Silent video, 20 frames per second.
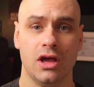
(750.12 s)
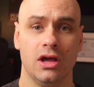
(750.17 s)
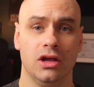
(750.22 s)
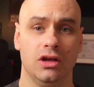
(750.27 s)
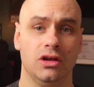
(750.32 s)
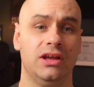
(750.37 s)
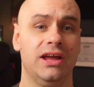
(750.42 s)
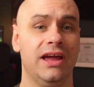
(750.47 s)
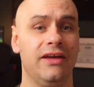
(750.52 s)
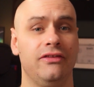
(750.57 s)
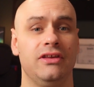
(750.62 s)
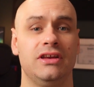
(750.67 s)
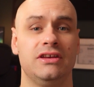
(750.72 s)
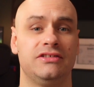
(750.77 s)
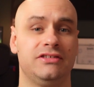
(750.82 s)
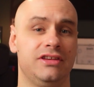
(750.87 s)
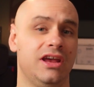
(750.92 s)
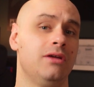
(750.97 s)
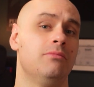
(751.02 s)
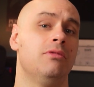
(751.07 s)
You can get
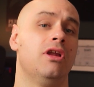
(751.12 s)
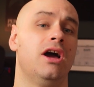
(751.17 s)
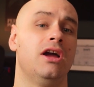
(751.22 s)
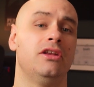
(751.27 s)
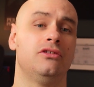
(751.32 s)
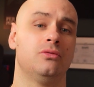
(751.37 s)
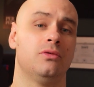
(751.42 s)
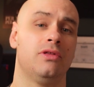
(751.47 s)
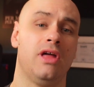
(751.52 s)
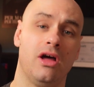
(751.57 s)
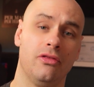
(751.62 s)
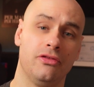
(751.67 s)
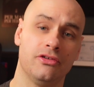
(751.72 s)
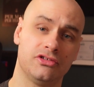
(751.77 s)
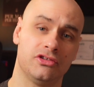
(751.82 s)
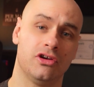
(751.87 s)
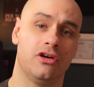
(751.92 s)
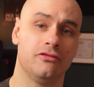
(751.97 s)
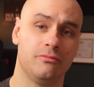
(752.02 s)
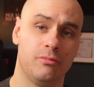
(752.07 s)
these same lights without the
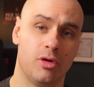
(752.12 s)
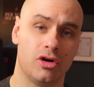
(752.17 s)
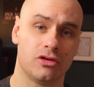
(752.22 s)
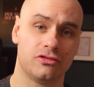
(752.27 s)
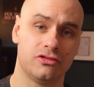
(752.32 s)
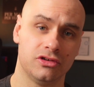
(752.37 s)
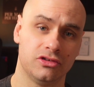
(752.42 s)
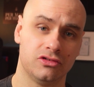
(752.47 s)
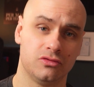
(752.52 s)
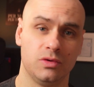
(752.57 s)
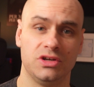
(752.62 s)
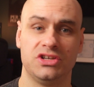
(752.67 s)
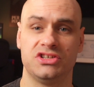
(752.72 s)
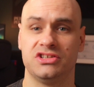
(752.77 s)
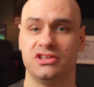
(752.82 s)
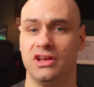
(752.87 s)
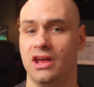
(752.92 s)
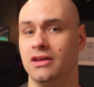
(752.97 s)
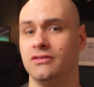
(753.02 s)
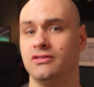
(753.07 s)
soft boxes, which
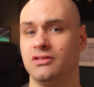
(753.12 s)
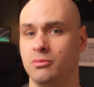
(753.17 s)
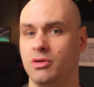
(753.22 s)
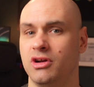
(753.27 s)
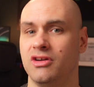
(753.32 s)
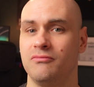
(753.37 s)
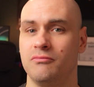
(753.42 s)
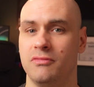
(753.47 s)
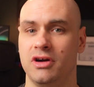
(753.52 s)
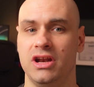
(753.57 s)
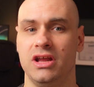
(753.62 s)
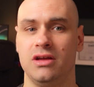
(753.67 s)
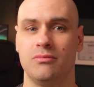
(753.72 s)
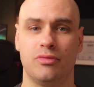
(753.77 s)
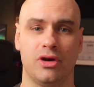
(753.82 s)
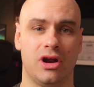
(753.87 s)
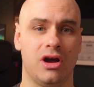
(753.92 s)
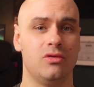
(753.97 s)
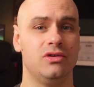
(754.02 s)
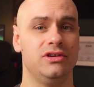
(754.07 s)
saves a bit of money,
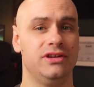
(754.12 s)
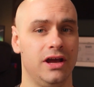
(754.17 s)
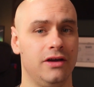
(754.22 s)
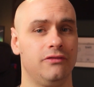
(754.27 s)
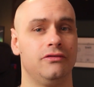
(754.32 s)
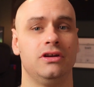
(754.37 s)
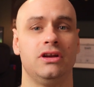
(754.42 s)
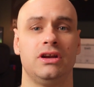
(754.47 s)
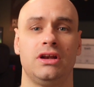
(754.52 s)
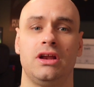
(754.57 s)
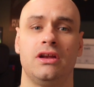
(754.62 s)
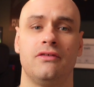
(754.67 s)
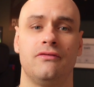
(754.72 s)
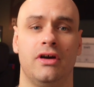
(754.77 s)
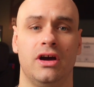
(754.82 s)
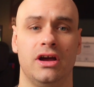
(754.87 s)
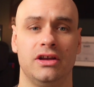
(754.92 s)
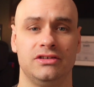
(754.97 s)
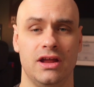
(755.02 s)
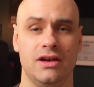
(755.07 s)
but I would definitely
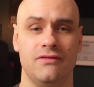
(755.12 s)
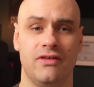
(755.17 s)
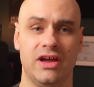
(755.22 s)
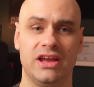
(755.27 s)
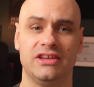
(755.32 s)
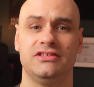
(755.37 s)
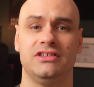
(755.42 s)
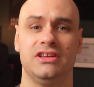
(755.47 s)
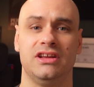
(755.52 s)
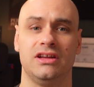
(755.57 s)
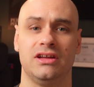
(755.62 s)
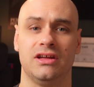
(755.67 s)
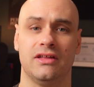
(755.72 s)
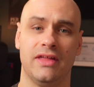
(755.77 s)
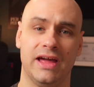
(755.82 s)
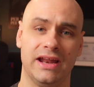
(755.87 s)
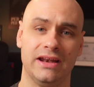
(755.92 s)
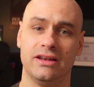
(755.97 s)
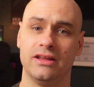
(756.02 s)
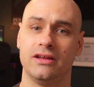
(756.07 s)
advise investing
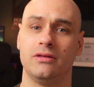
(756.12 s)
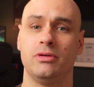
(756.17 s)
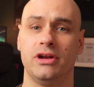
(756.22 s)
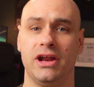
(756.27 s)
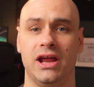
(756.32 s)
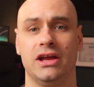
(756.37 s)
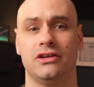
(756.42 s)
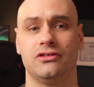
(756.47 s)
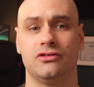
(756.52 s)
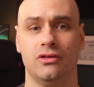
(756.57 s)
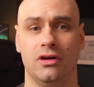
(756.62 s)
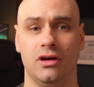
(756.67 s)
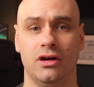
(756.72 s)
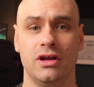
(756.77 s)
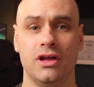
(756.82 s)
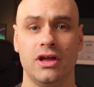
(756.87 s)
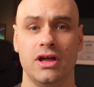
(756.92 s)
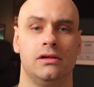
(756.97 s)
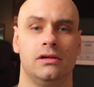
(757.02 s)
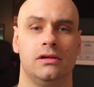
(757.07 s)
that little bit extra.
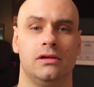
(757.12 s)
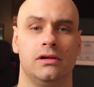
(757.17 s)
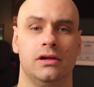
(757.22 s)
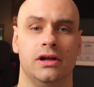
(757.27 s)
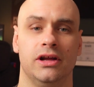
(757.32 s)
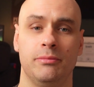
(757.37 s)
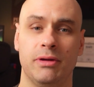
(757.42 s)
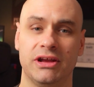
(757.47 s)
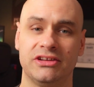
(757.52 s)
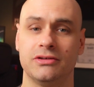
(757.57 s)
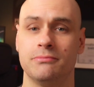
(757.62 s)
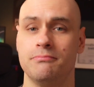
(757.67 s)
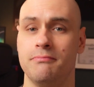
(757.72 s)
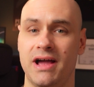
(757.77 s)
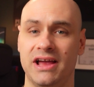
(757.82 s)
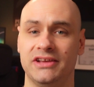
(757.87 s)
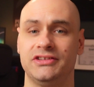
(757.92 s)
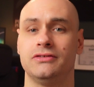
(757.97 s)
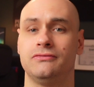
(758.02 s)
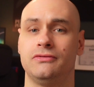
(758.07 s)
It makes a
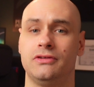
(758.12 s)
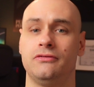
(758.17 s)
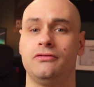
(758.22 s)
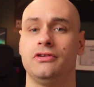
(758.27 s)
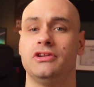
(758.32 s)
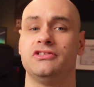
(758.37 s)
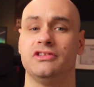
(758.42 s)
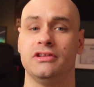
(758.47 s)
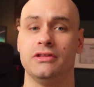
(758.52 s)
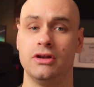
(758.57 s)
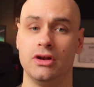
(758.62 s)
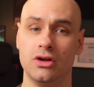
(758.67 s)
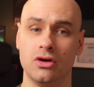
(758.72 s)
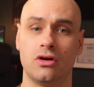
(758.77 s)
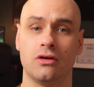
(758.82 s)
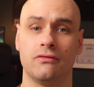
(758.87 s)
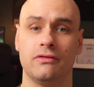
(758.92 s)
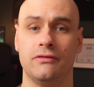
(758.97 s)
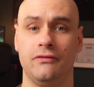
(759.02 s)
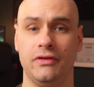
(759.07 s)
massive difference in the
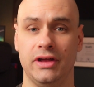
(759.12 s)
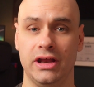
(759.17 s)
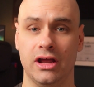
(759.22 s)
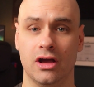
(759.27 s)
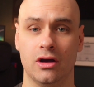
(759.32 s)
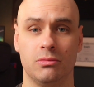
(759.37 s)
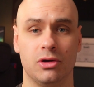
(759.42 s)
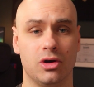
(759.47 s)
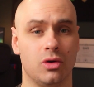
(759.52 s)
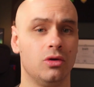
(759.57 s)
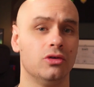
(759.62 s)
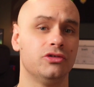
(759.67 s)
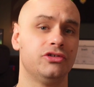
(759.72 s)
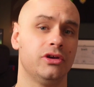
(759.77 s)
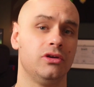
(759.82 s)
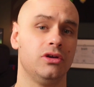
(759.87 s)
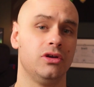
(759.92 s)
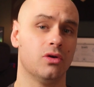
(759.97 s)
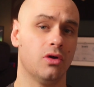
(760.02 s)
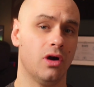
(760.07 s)
look of the video, but
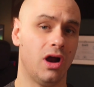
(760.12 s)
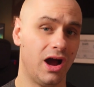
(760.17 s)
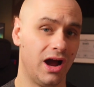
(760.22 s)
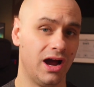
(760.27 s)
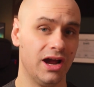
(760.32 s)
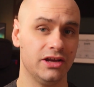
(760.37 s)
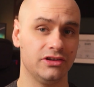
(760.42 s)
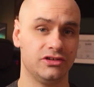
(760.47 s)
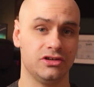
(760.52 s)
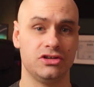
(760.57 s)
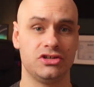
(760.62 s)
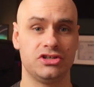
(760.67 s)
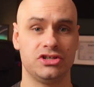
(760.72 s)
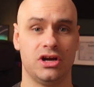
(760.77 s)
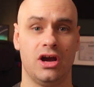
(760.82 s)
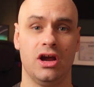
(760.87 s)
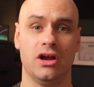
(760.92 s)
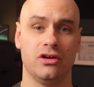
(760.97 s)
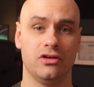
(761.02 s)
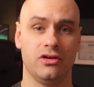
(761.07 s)
also your eyes and
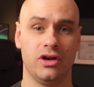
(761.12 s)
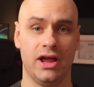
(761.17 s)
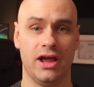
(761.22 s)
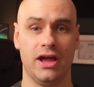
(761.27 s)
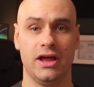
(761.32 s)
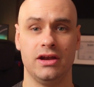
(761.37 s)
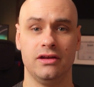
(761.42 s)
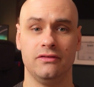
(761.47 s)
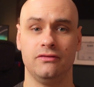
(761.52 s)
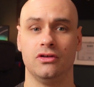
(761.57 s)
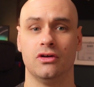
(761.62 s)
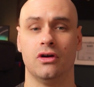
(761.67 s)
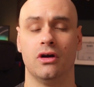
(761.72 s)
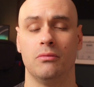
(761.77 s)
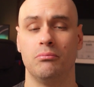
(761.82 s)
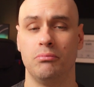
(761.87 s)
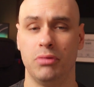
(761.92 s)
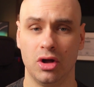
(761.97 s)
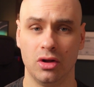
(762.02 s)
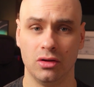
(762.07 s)
shine on your head if you
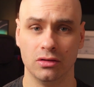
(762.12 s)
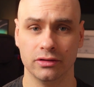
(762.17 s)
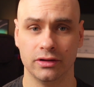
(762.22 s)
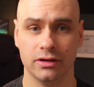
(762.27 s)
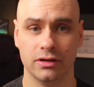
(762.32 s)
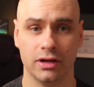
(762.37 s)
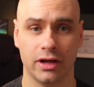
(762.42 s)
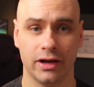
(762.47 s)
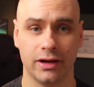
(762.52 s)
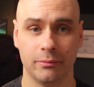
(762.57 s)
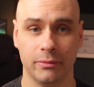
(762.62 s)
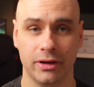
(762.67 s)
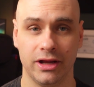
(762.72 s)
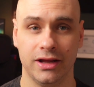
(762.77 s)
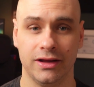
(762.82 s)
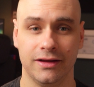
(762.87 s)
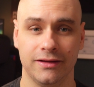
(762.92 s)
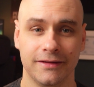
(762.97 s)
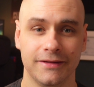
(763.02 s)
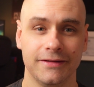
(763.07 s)
are bald like
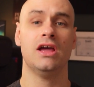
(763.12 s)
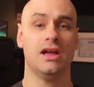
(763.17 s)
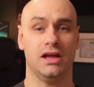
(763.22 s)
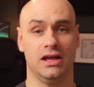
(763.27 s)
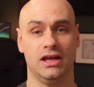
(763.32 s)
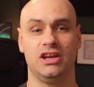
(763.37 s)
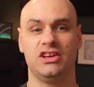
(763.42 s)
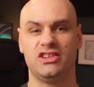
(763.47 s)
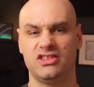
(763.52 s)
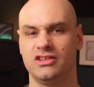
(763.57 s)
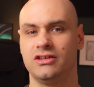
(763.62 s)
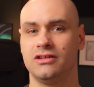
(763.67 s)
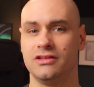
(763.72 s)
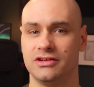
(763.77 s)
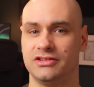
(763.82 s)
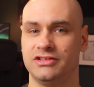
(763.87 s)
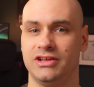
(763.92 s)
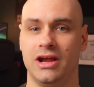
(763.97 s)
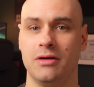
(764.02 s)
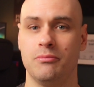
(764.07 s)
me. It is still
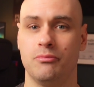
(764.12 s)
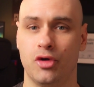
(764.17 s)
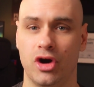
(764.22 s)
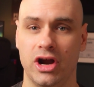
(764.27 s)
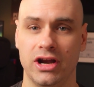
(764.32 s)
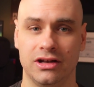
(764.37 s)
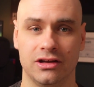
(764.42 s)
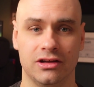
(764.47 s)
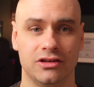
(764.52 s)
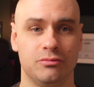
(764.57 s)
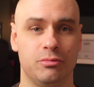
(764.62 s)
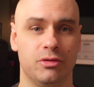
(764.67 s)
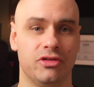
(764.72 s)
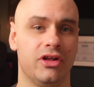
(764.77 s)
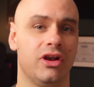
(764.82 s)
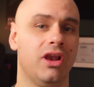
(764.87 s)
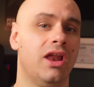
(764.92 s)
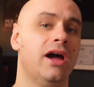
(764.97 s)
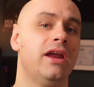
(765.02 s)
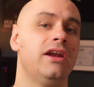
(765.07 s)
the same brightness, but
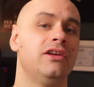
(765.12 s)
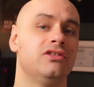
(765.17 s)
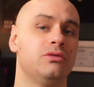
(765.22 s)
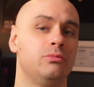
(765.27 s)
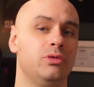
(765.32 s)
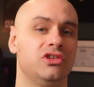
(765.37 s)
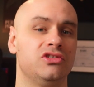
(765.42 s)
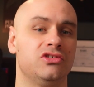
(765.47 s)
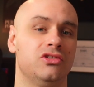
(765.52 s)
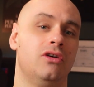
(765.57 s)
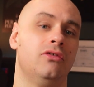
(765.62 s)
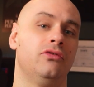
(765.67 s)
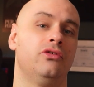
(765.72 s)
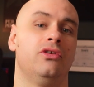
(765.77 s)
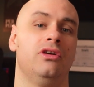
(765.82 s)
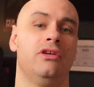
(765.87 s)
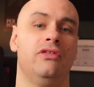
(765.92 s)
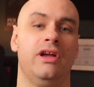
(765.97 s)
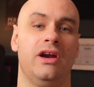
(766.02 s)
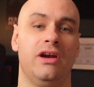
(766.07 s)
the light is a bit
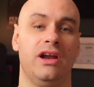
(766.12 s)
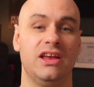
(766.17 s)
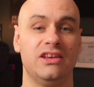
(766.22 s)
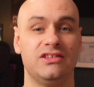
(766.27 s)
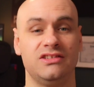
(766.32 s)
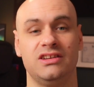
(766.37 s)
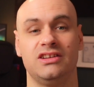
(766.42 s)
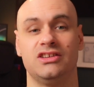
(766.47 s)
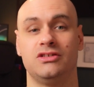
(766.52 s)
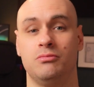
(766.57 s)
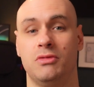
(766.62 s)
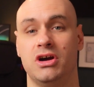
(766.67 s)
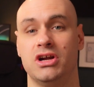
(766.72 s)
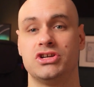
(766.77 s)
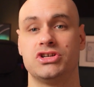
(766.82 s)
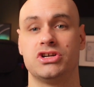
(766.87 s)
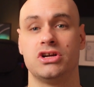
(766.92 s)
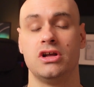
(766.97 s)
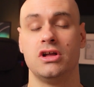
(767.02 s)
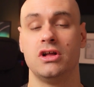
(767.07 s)
softer and there isn't as
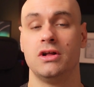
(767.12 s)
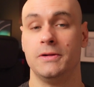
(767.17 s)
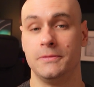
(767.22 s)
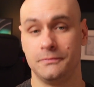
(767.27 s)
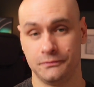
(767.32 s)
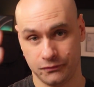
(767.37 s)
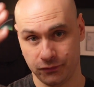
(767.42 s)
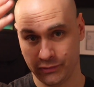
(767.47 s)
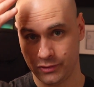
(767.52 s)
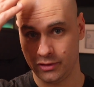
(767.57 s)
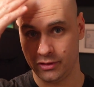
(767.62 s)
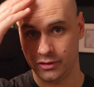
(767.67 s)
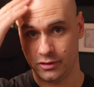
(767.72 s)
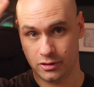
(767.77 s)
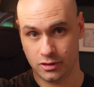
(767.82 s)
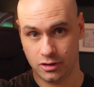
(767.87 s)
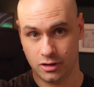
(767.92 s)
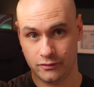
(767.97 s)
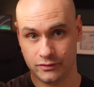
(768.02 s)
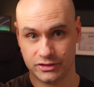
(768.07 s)
much
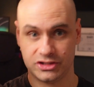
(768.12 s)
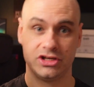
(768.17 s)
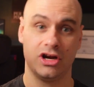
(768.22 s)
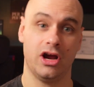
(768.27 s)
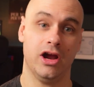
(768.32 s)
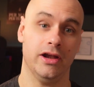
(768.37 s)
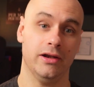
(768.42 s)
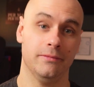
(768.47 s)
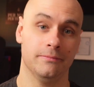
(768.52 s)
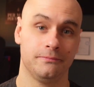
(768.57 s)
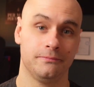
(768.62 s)
of a shine.